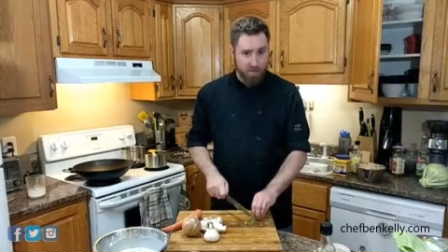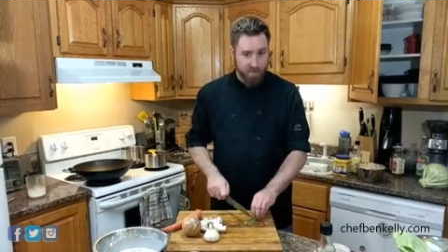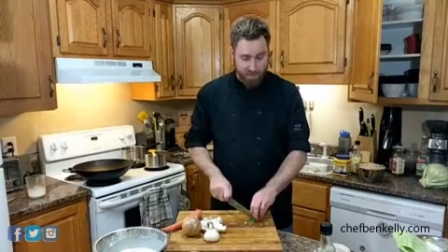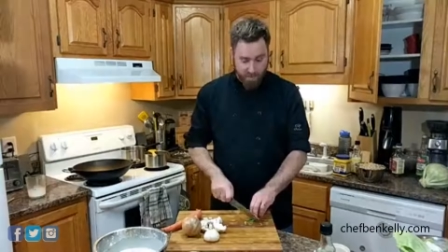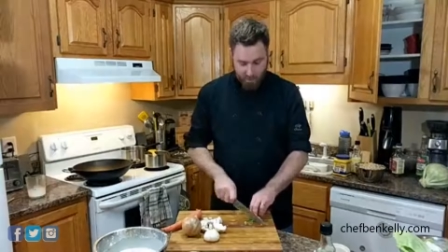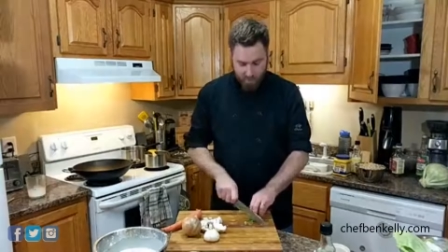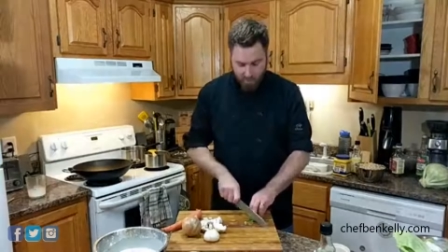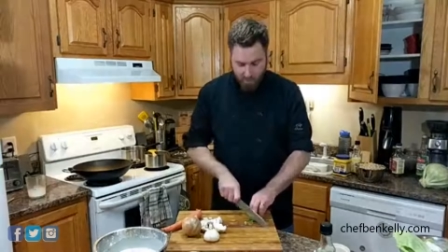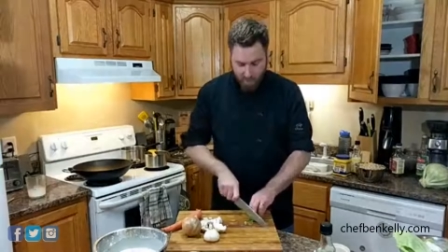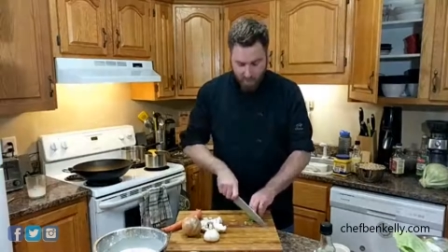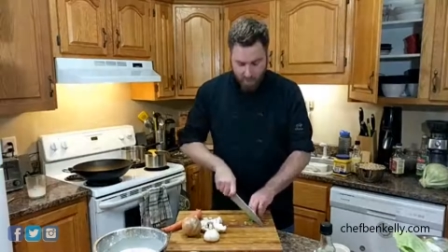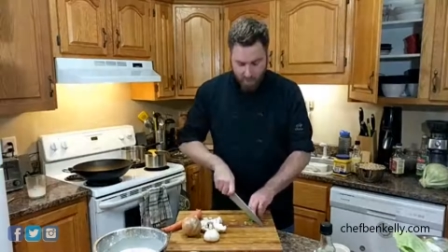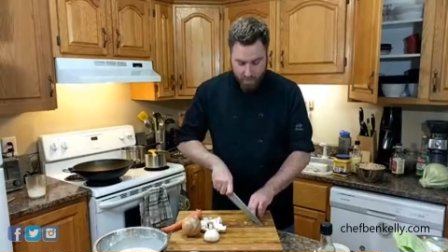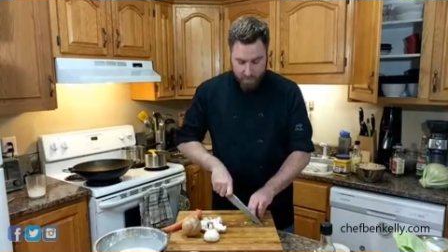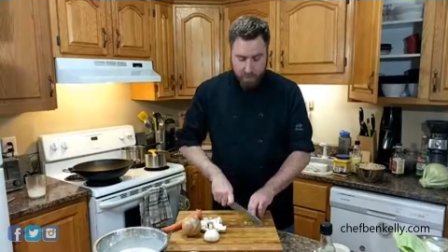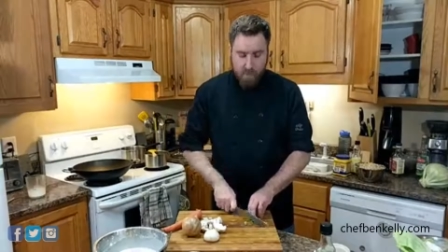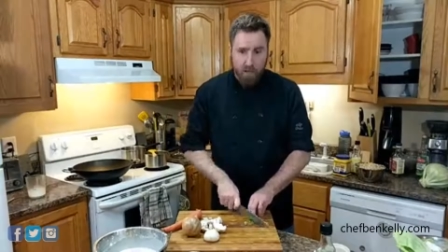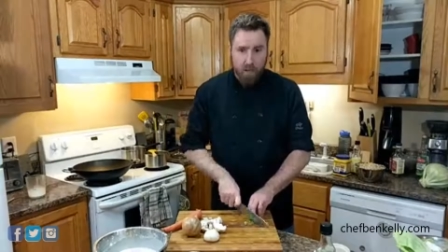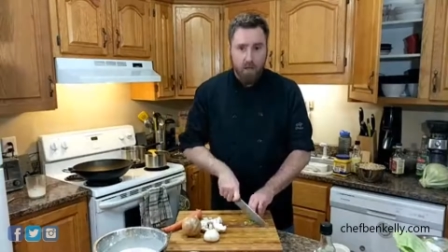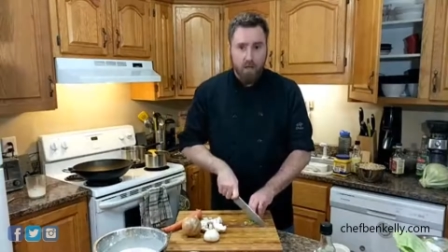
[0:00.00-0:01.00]
fingers
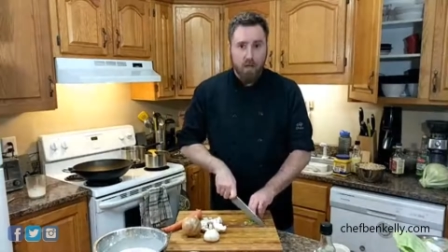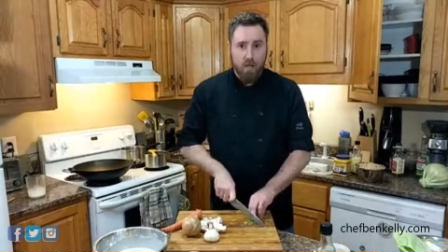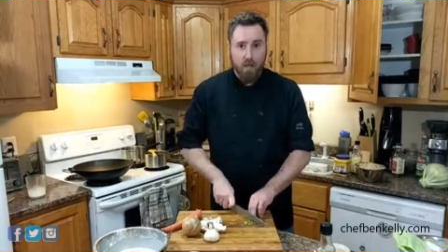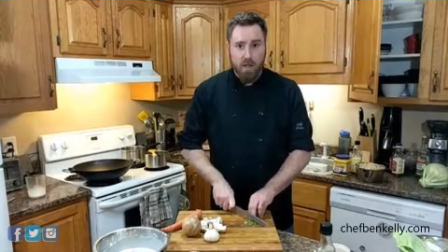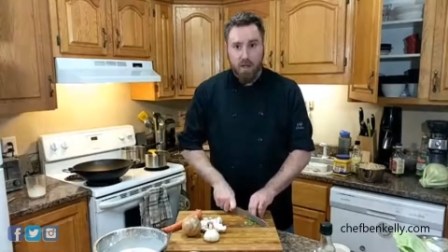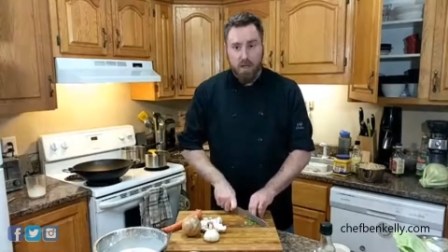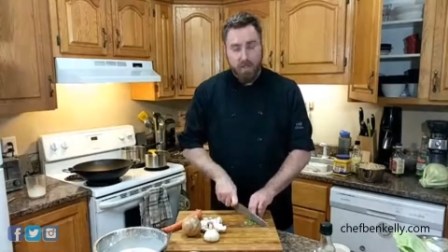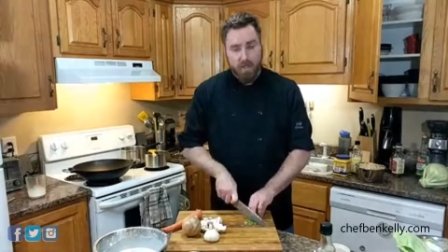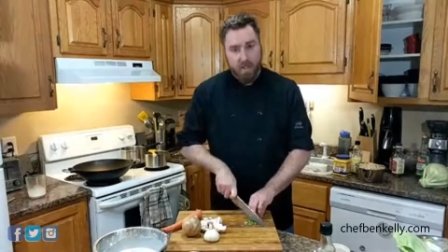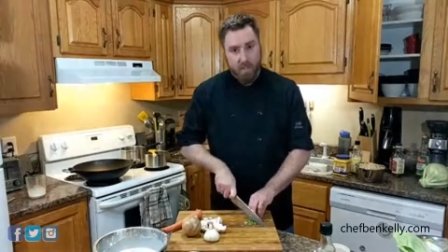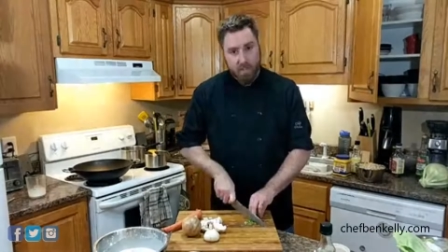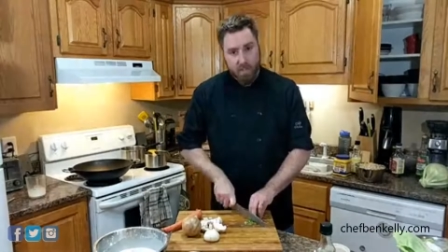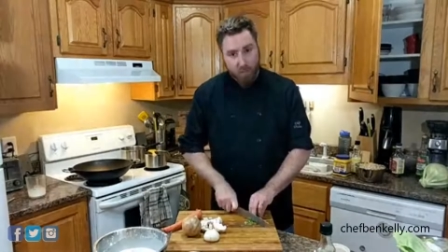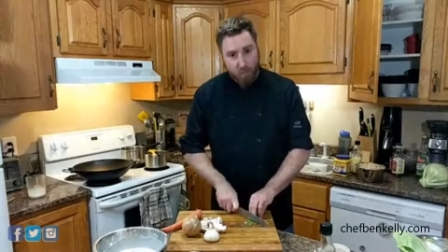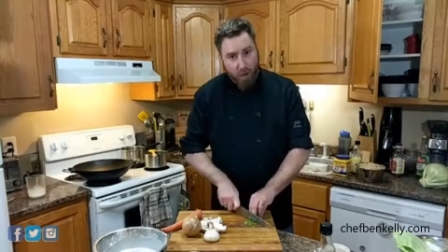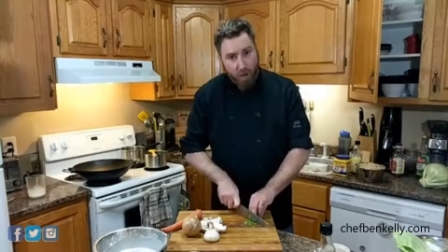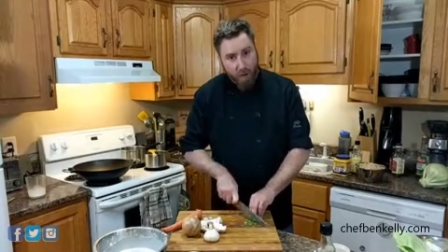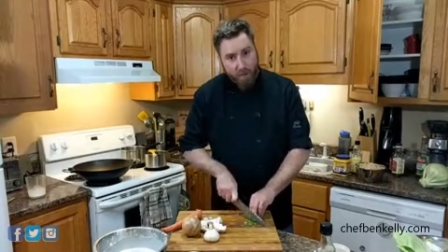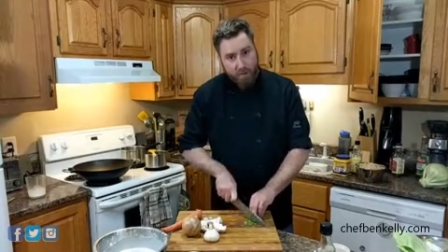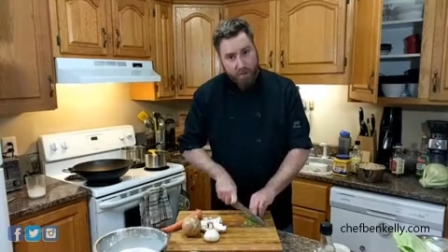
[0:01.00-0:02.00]
back. That takes
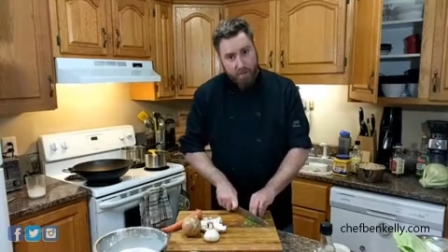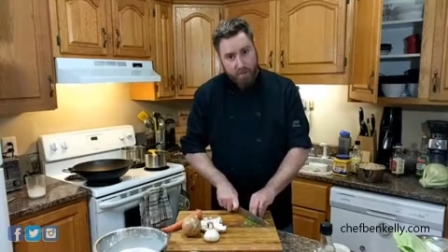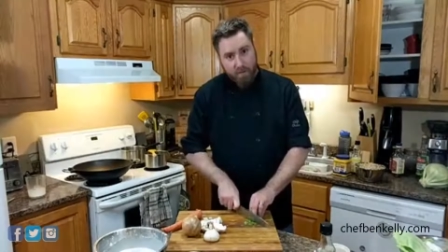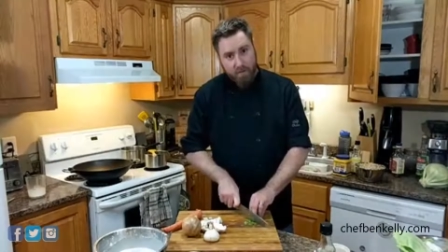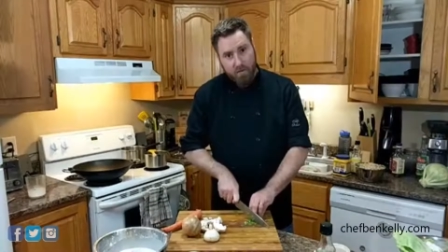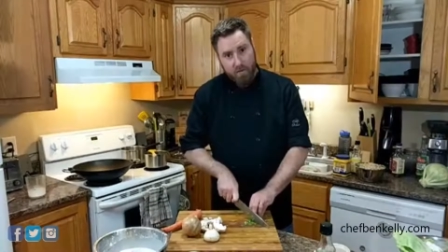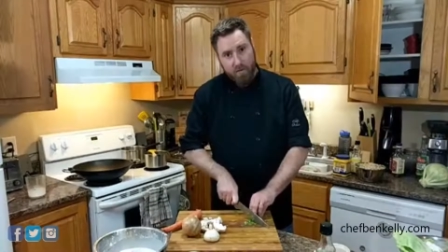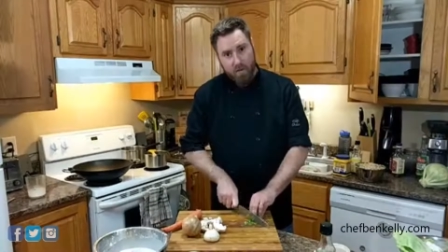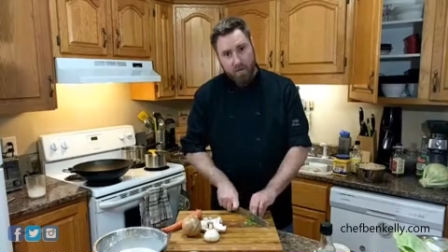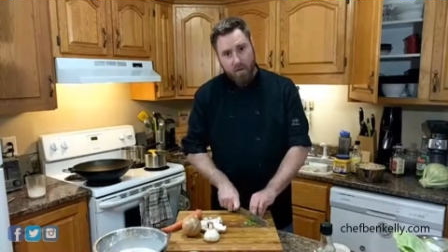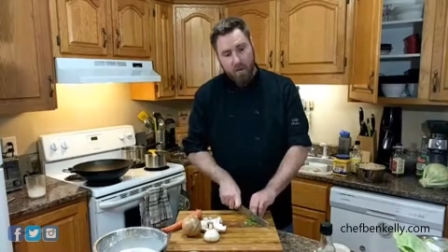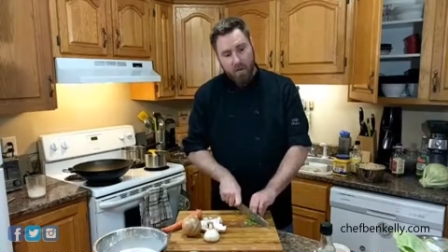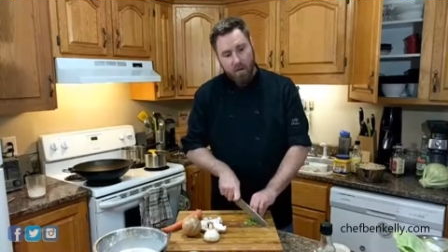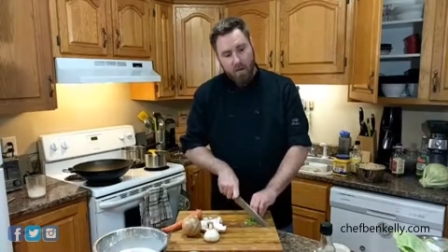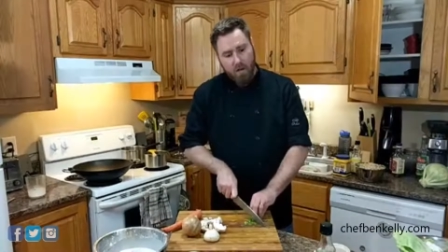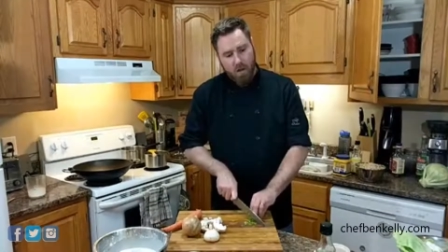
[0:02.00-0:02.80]
practice,